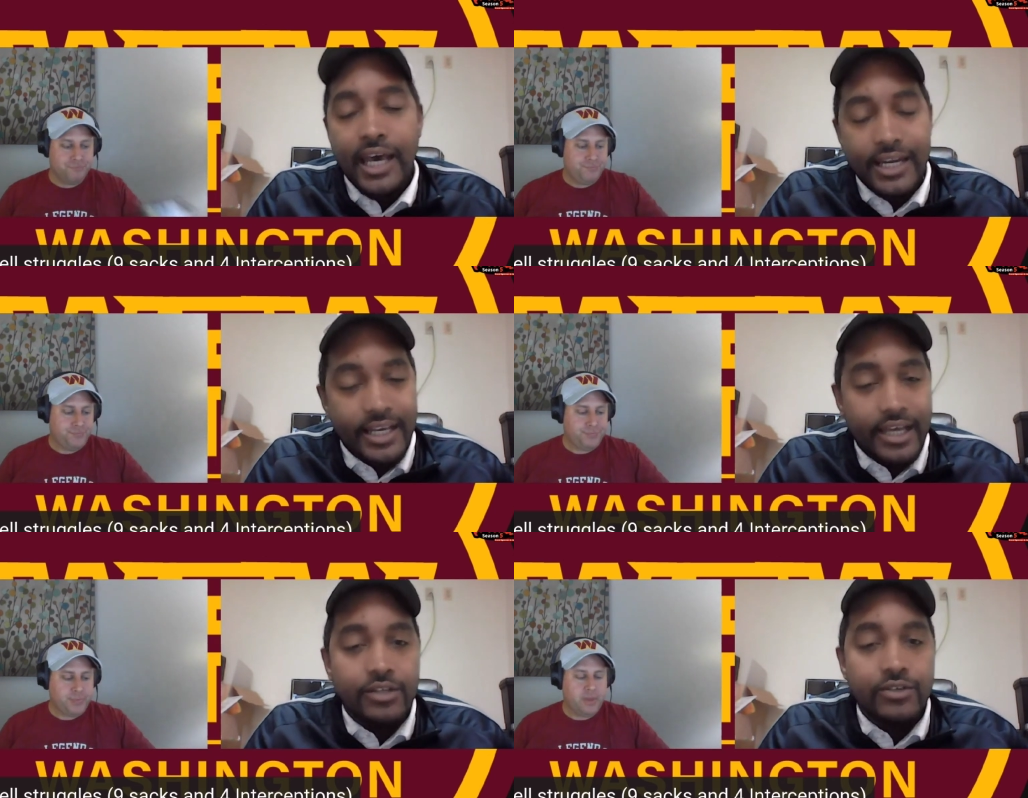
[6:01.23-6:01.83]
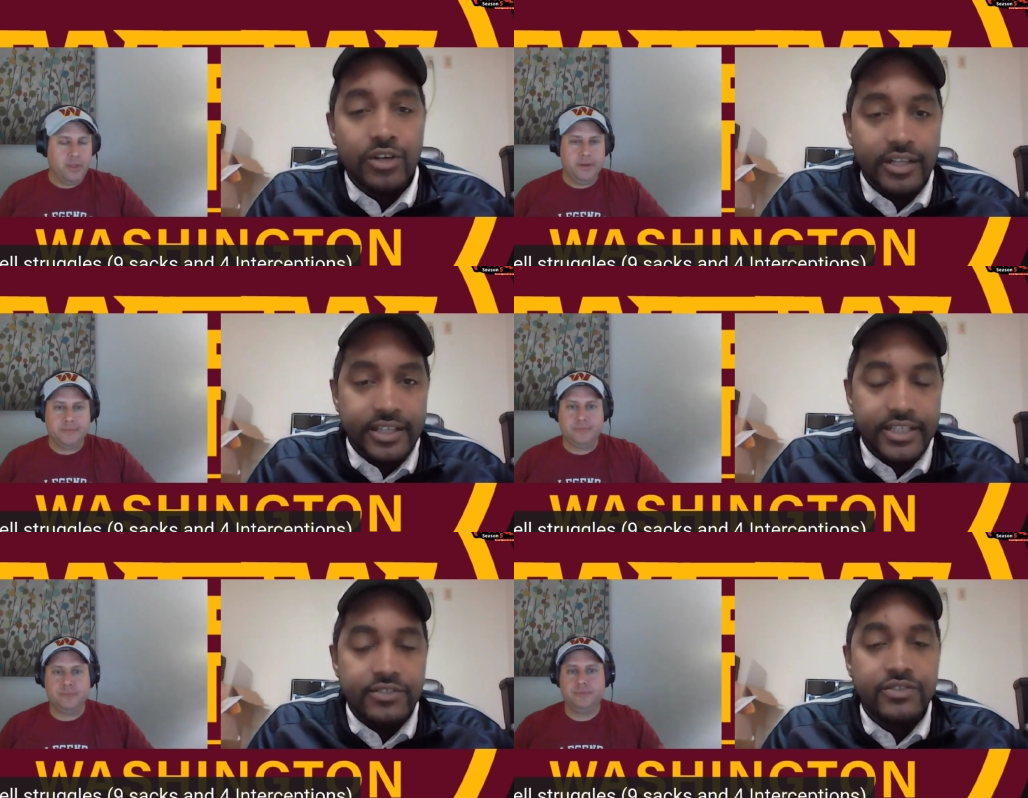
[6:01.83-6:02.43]
Speaker 1: and again, you look at
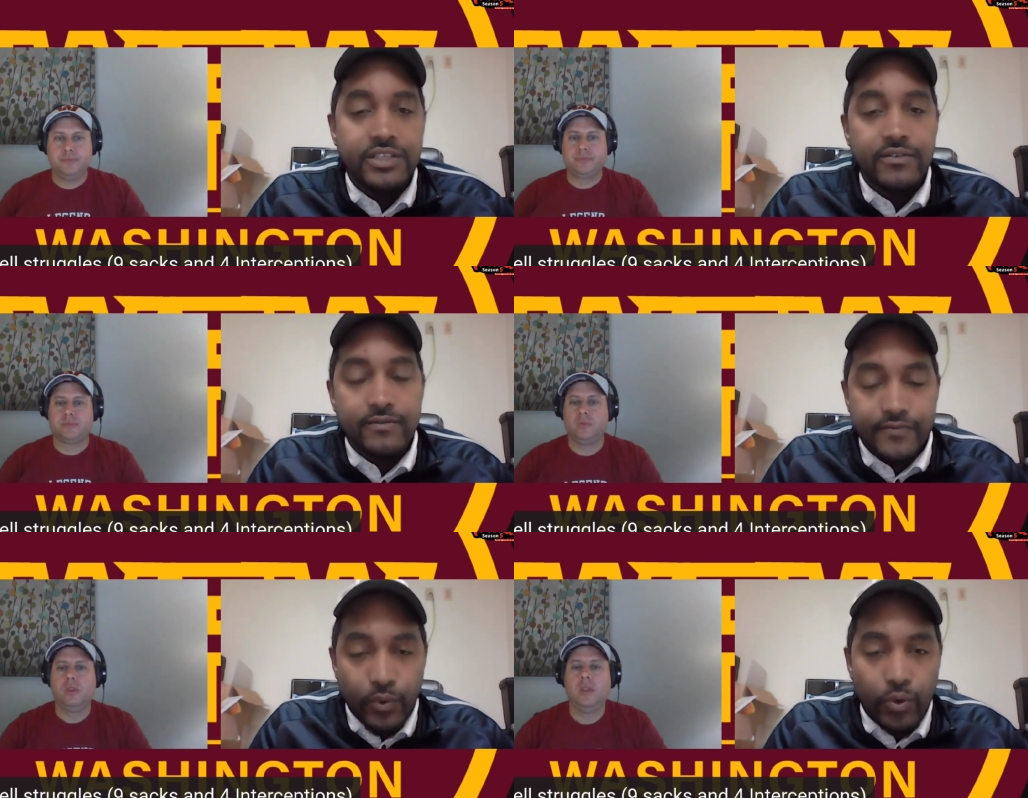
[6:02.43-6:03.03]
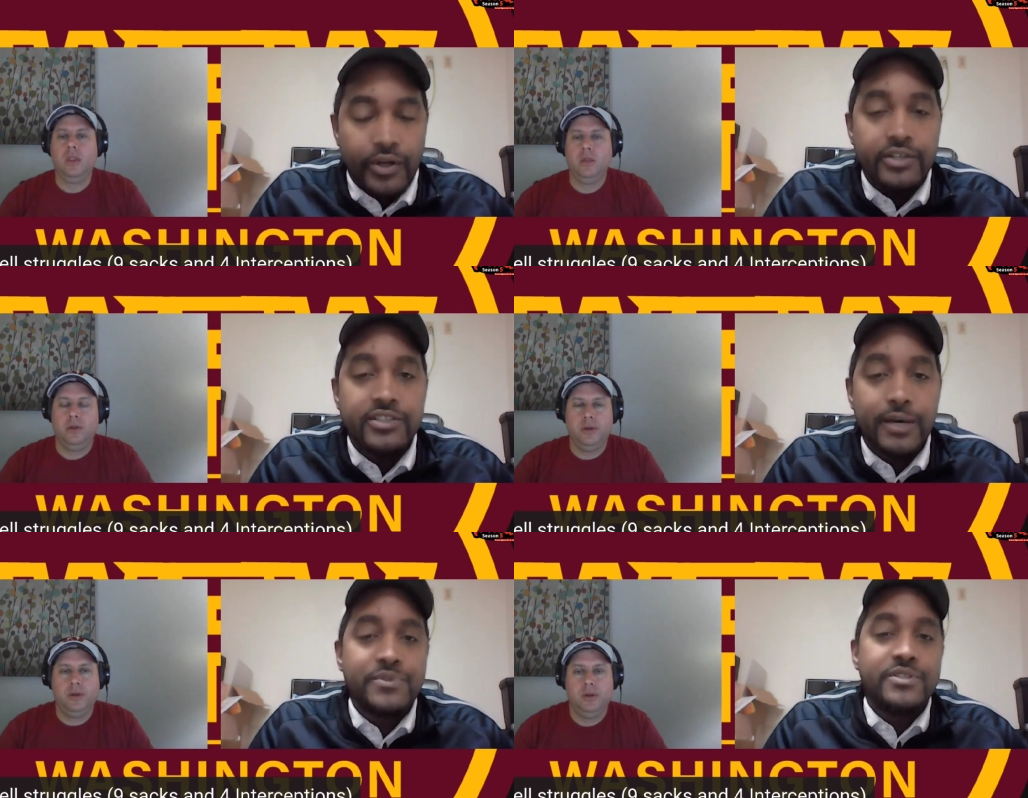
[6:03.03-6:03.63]
these, you see four
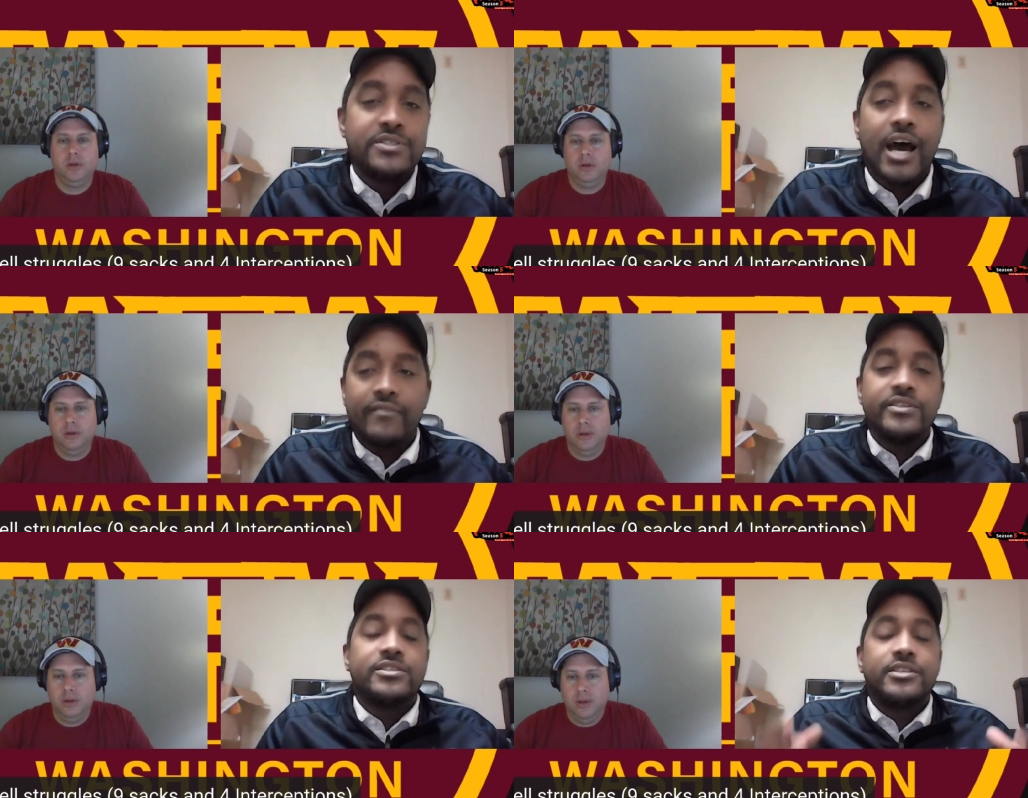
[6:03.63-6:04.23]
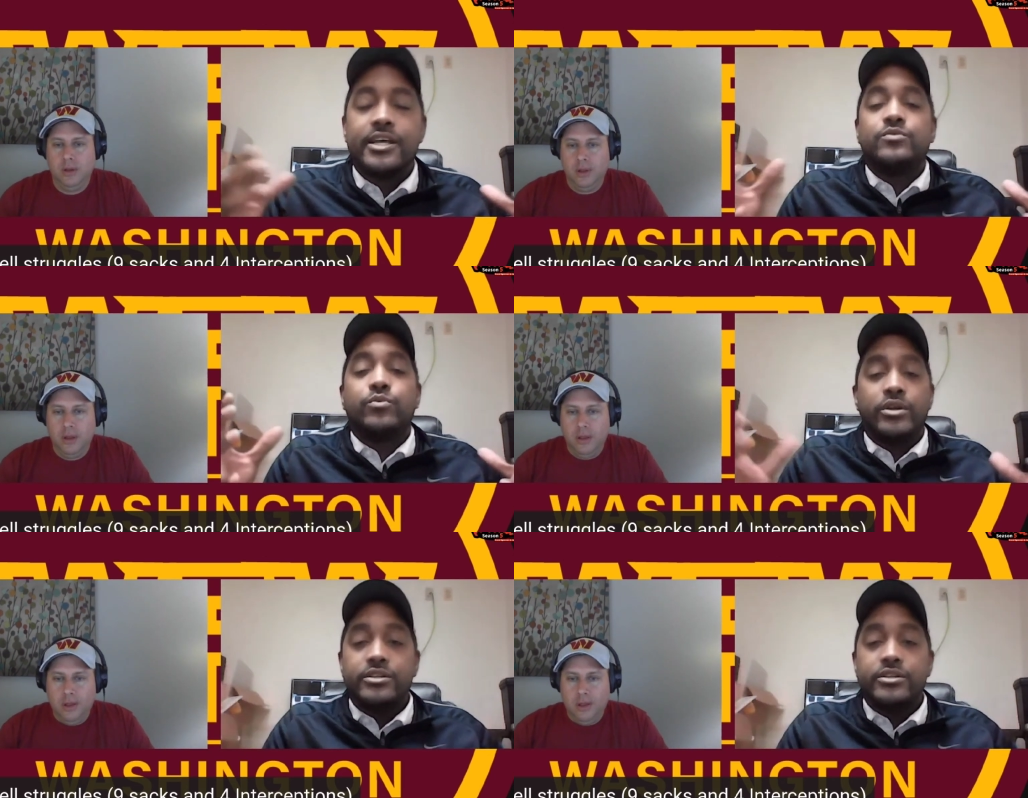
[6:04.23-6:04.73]
interceptions. Obviously, that's one of